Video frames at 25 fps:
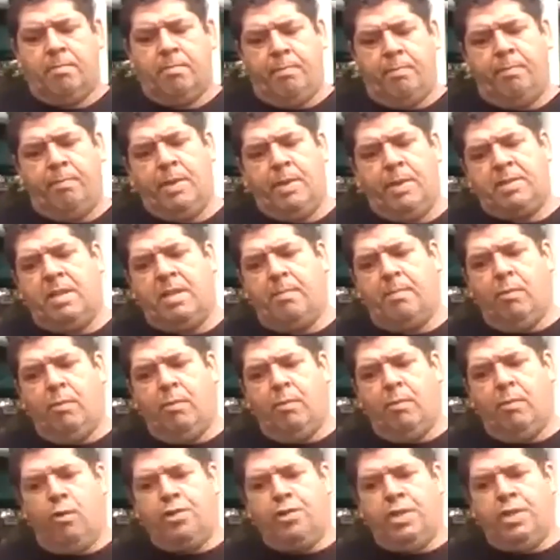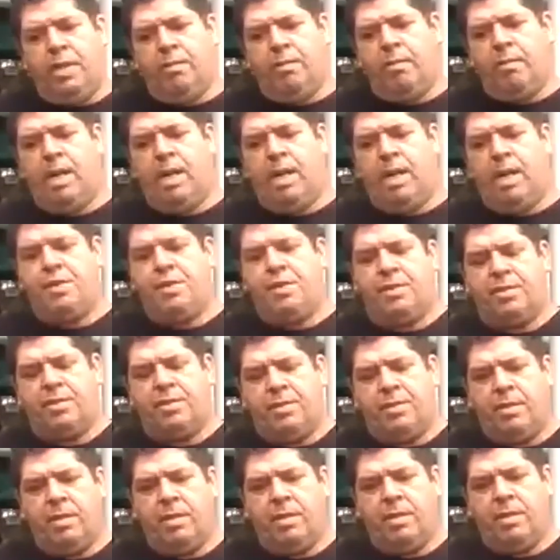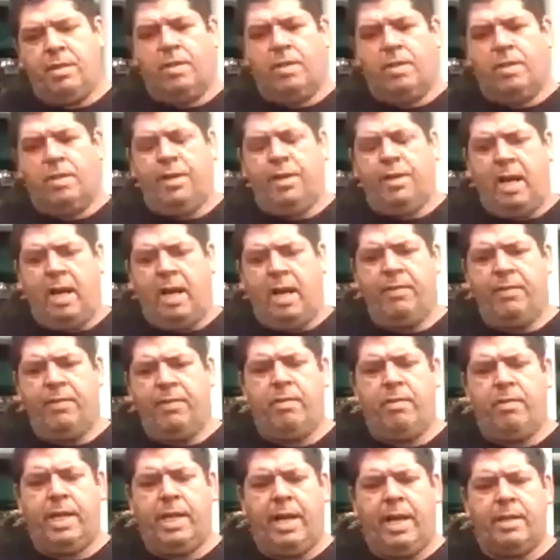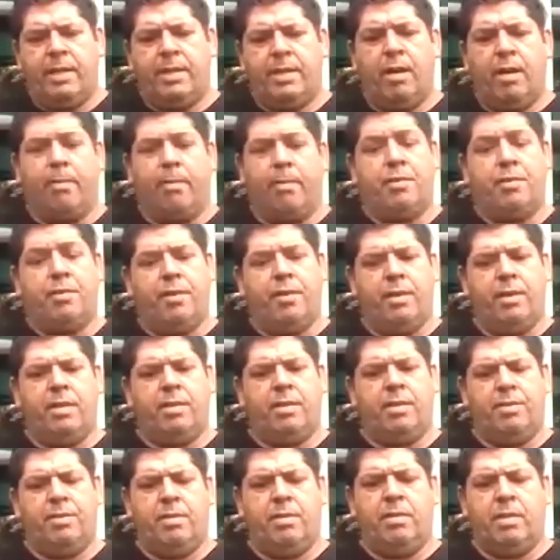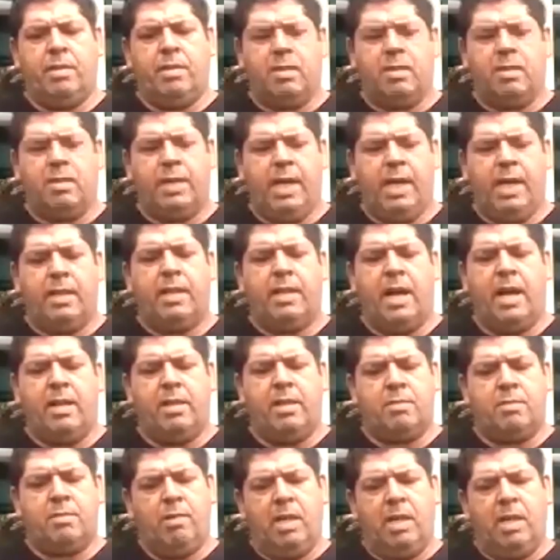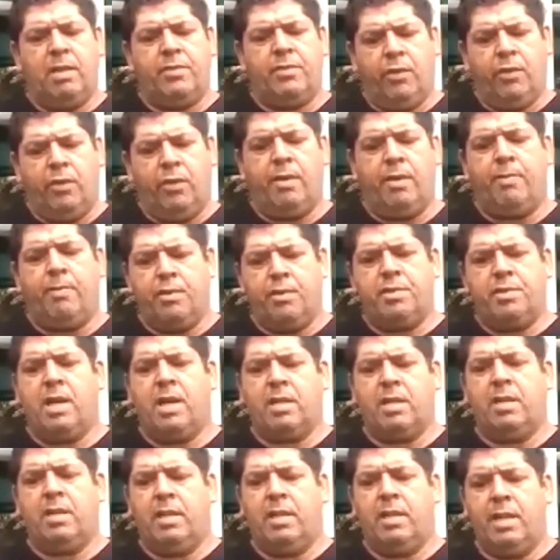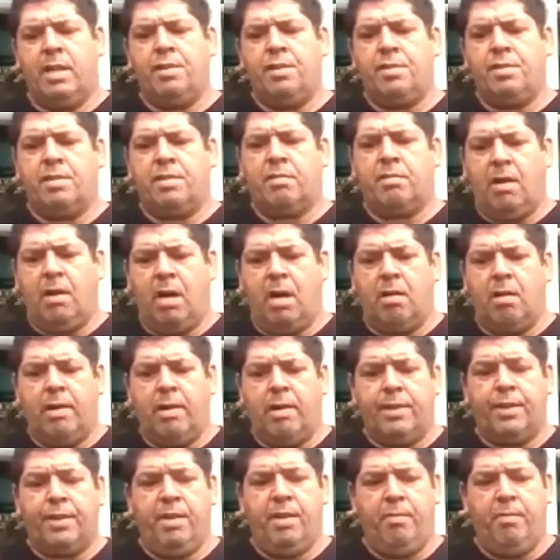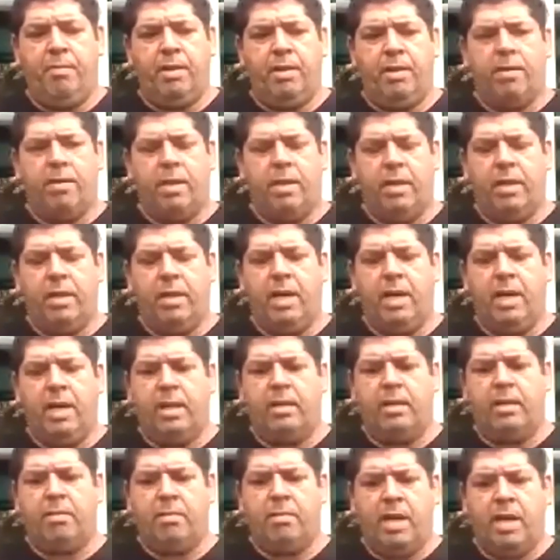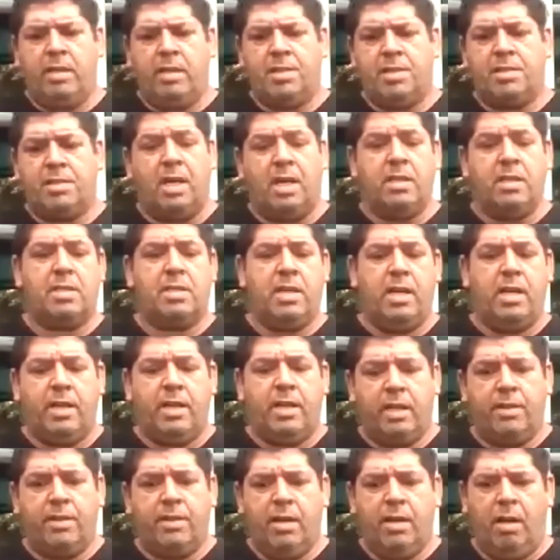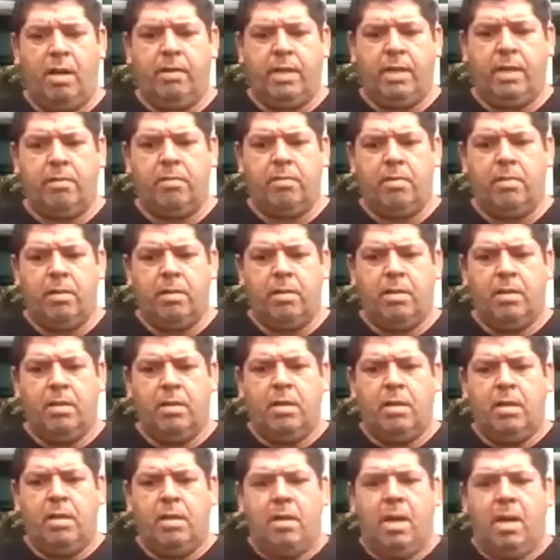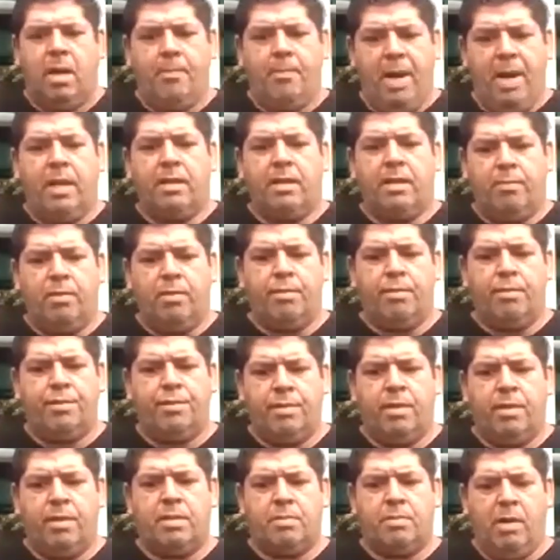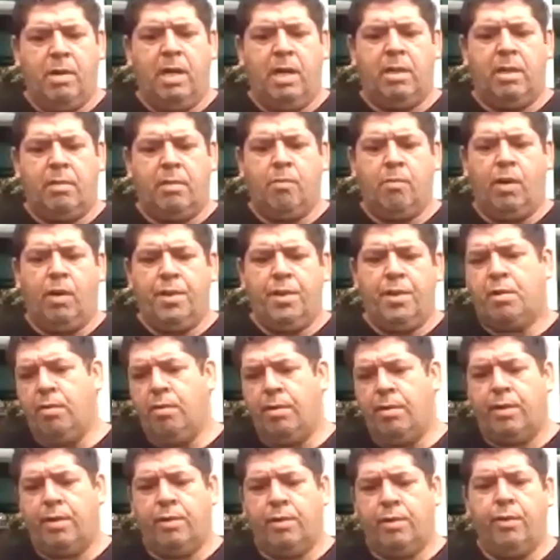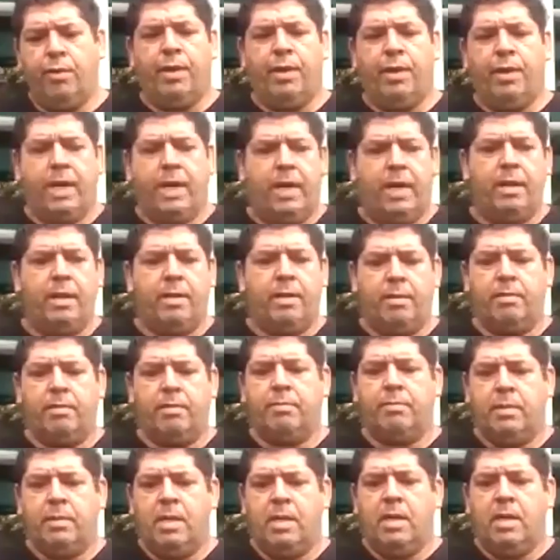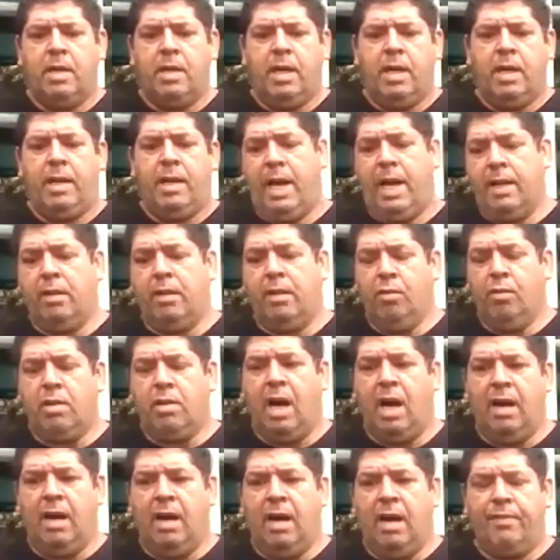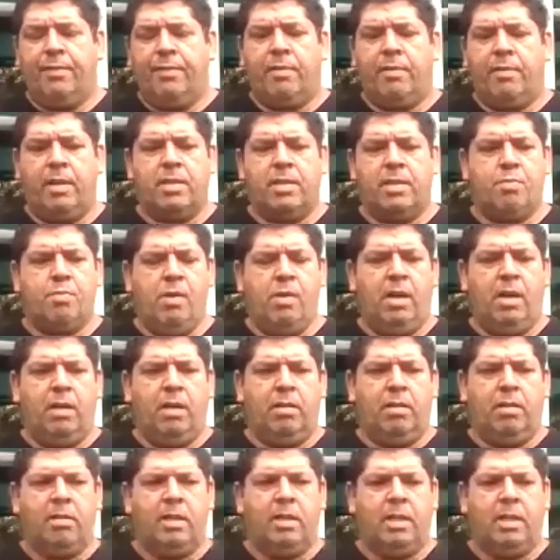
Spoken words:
But some more generations, haven't really had the opportunity to get that, as well as all the bush tucker that used to grow around the community and just understanding and knowing about the bush as well, and what you could and couldn't eat, and how to look after it as well.